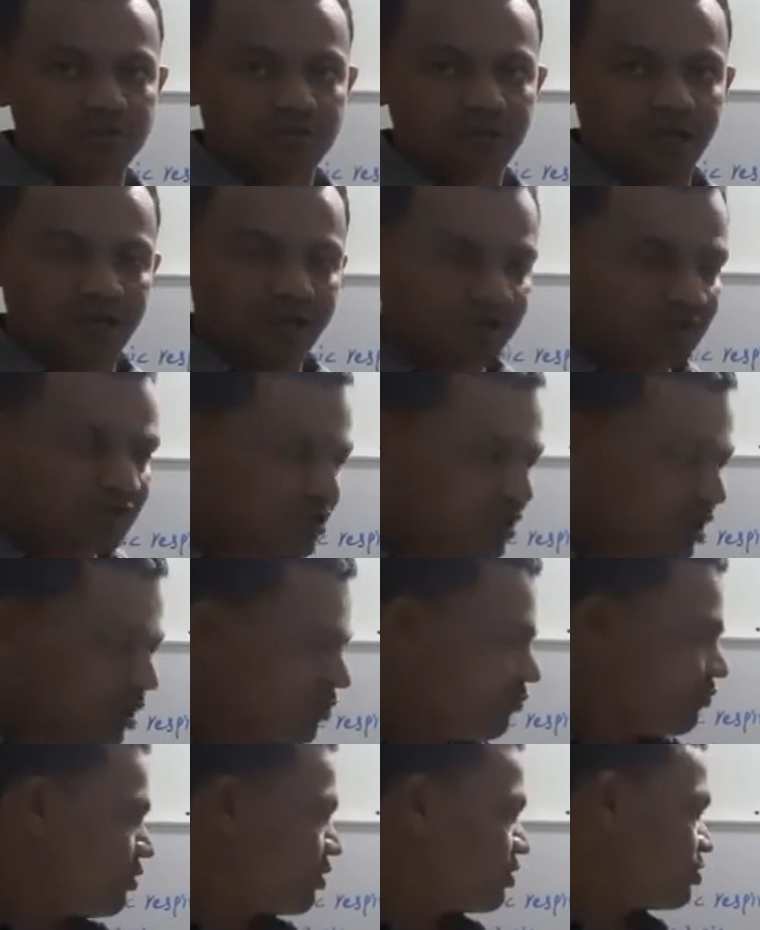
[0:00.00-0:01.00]
that is
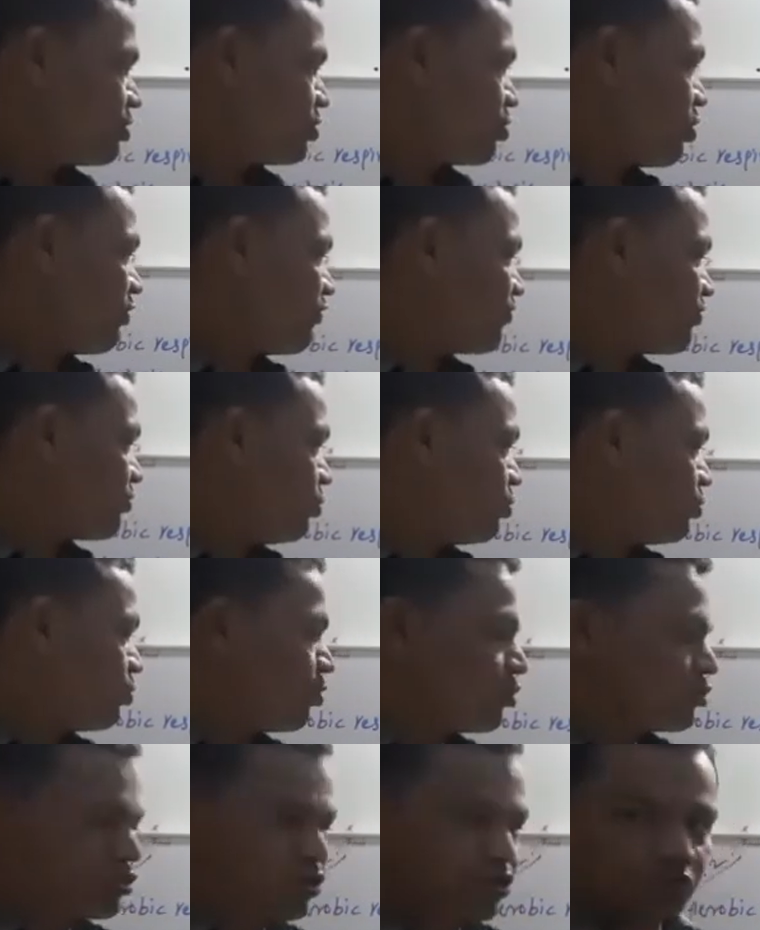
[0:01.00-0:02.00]
conversion of
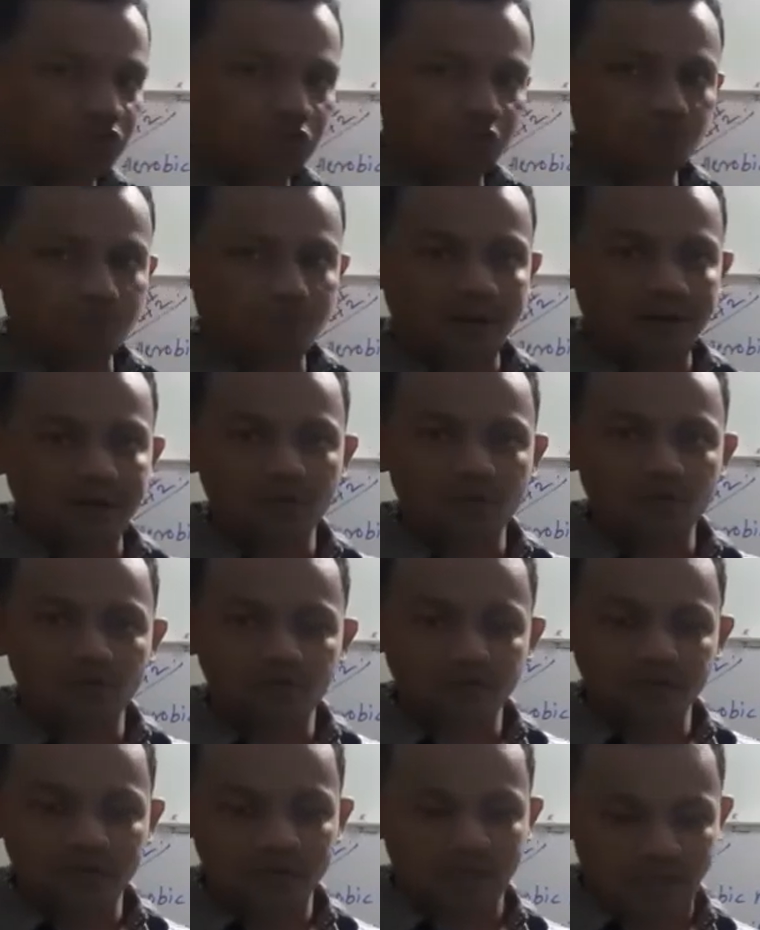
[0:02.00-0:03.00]
glucose into
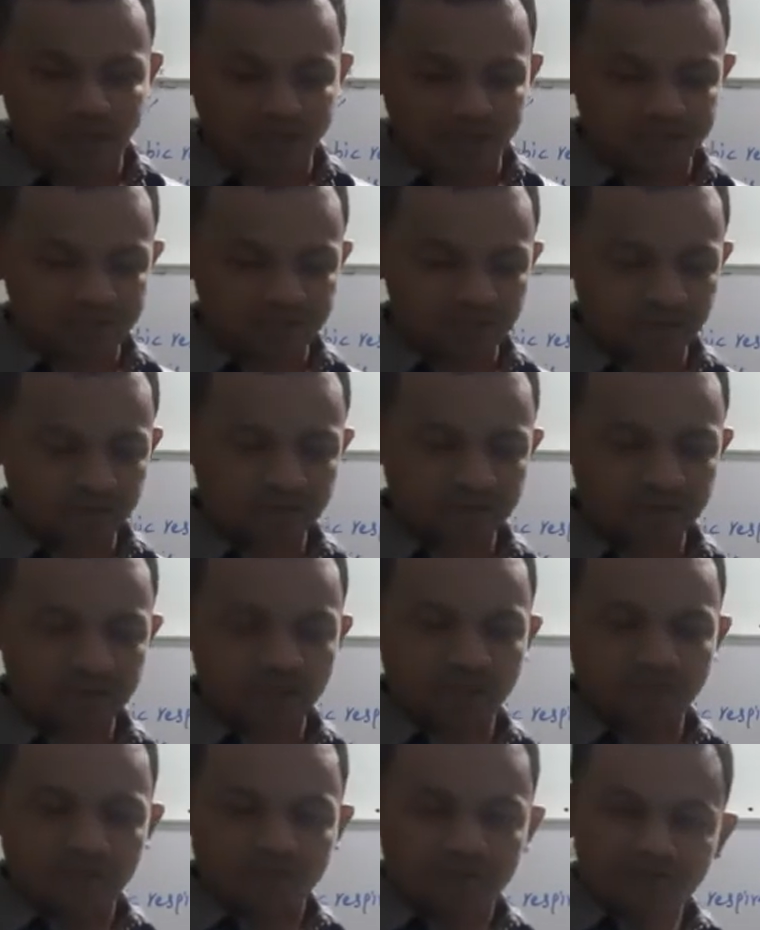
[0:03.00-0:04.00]
pyruvic acid.
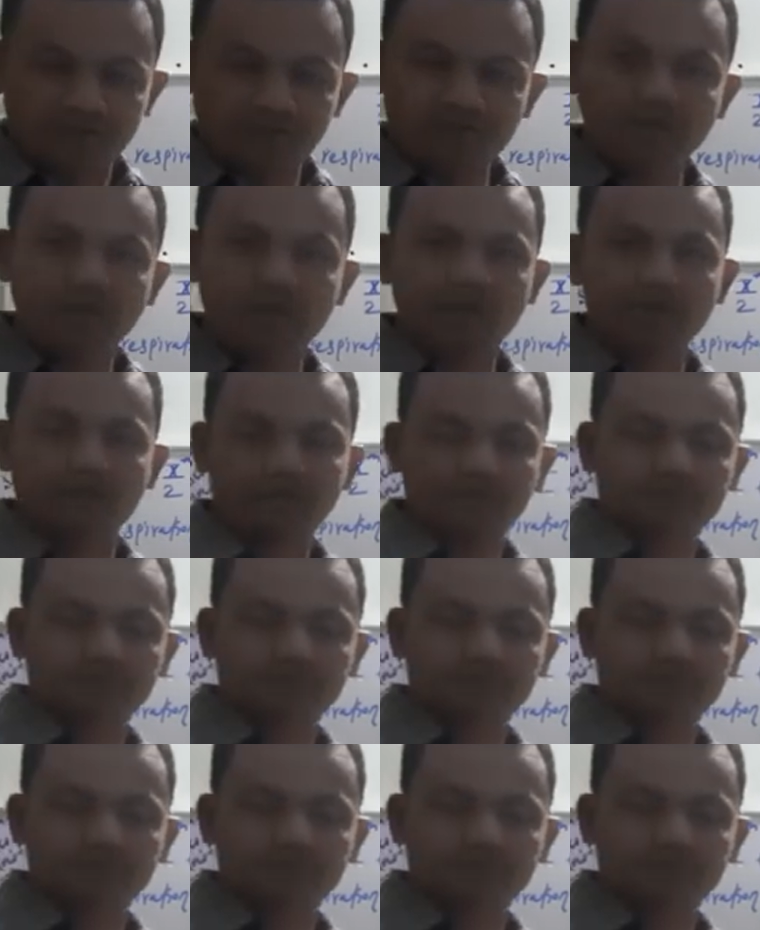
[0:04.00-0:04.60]
Then